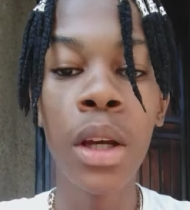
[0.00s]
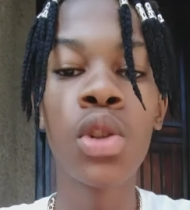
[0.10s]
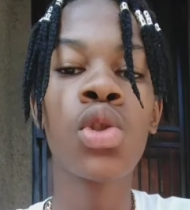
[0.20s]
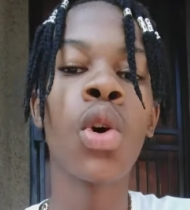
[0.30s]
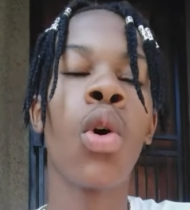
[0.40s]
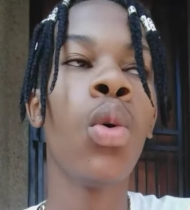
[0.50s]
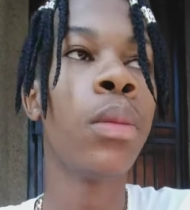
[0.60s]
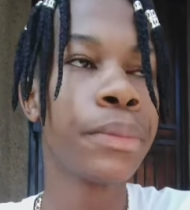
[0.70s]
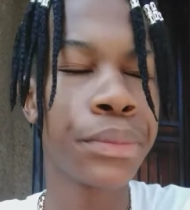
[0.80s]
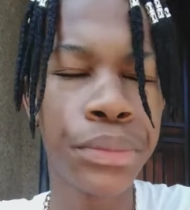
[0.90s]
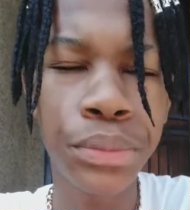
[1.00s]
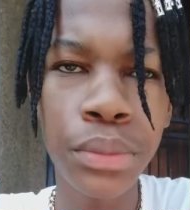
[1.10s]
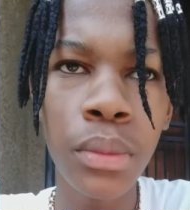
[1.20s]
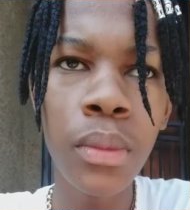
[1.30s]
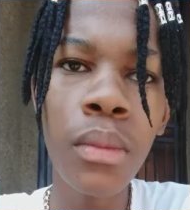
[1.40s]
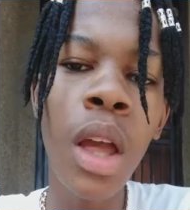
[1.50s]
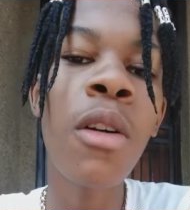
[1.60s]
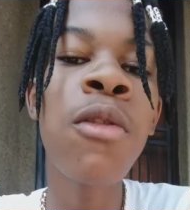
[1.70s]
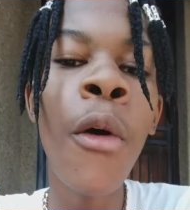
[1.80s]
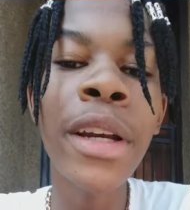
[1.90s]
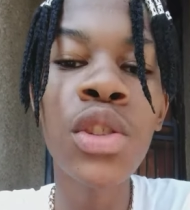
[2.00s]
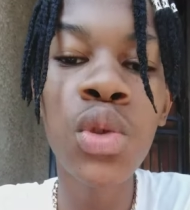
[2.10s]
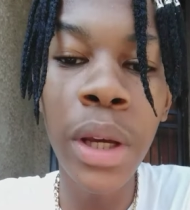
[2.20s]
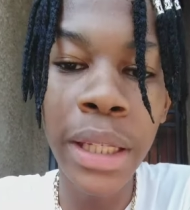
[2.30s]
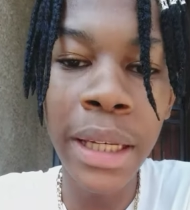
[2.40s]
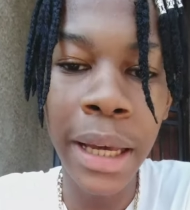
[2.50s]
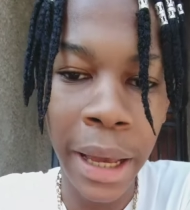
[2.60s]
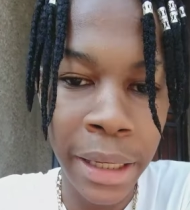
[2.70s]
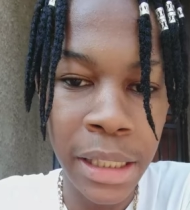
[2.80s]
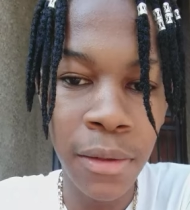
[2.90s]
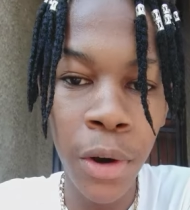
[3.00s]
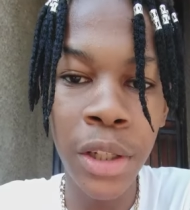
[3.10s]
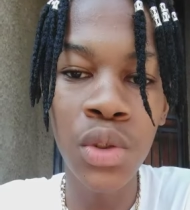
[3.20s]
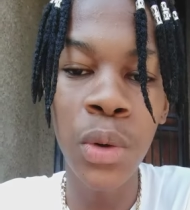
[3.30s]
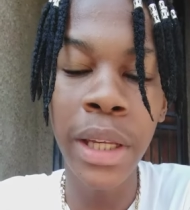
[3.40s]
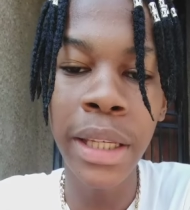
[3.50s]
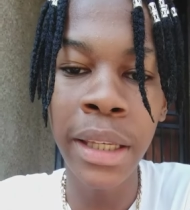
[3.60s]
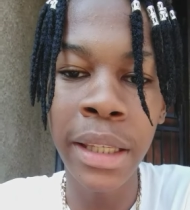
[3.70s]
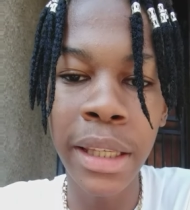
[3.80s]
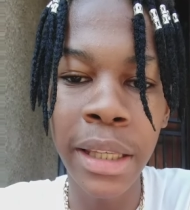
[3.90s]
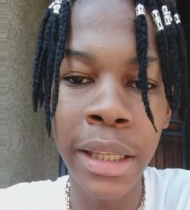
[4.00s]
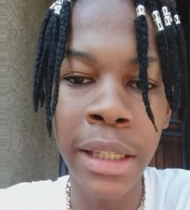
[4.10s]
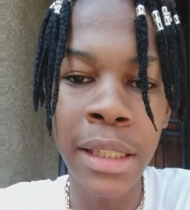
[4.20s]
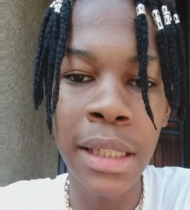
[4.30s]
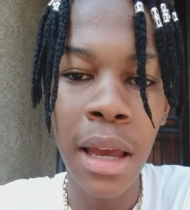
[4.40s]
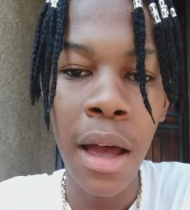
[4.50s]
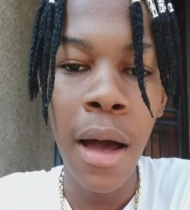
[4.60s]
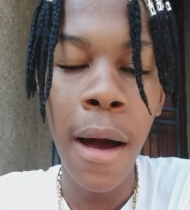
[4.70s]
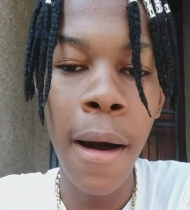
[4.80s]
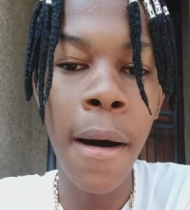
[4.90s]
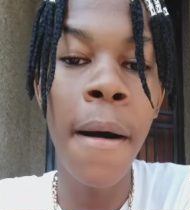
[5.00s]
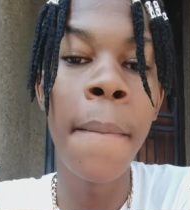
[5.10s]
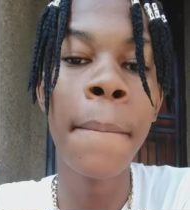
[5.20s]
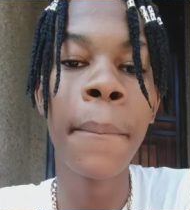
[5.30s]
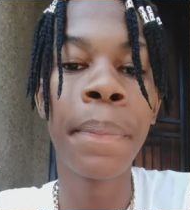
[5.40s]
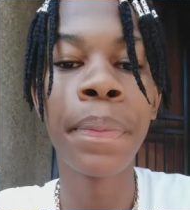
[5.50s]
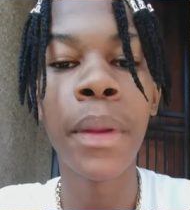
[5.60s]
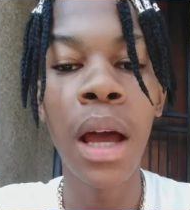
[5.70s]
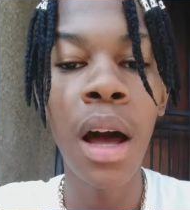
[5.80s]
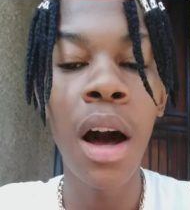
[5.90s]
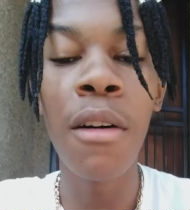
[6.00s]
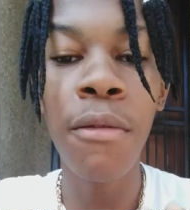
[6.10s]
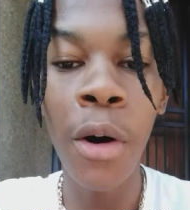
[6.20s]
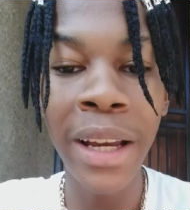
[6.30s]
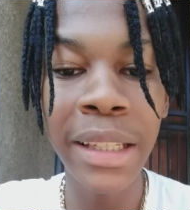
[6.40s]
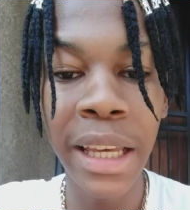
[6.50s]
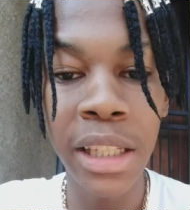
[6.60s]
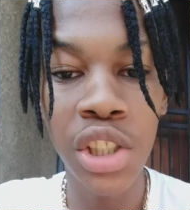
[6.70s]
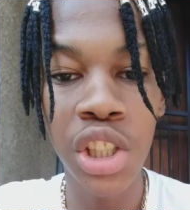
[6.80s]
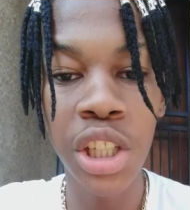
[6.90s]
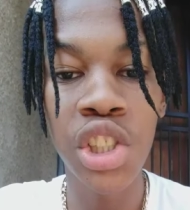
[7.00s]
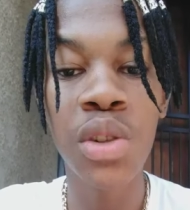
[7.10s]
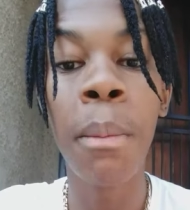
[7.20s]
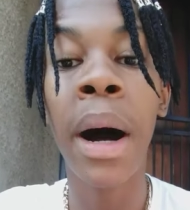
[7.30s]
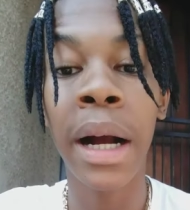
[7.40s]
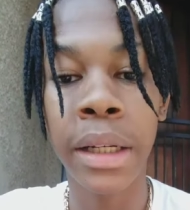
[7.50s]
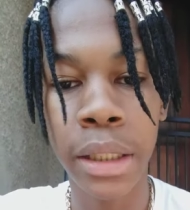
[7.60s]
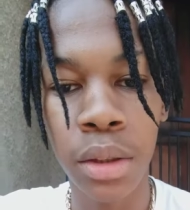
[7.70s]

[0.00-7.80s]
So forex trading, guys, forex trading is a foreign exchange market,